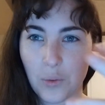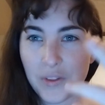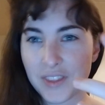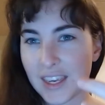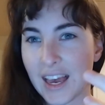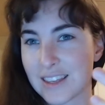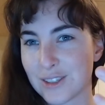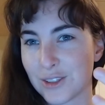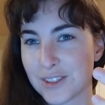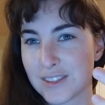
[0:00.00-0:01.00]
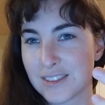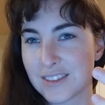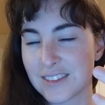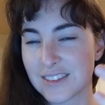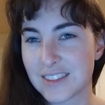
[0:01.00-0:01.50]
what the castles
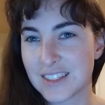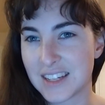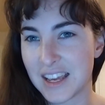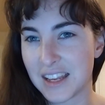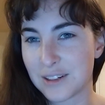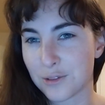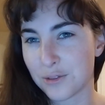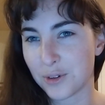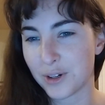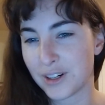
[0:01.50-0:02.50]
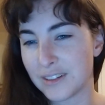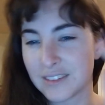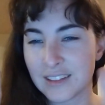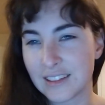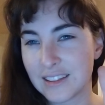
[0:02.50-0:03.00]
stand for?
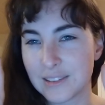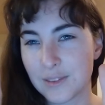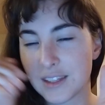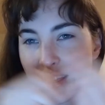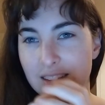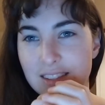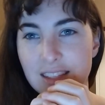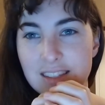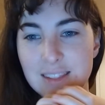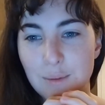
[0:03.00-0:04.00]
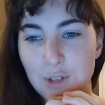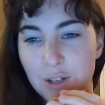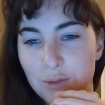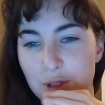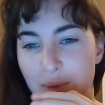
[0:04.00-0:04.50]
It's
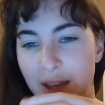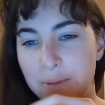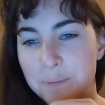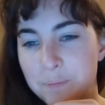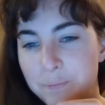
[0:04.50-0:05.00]
subject for debate.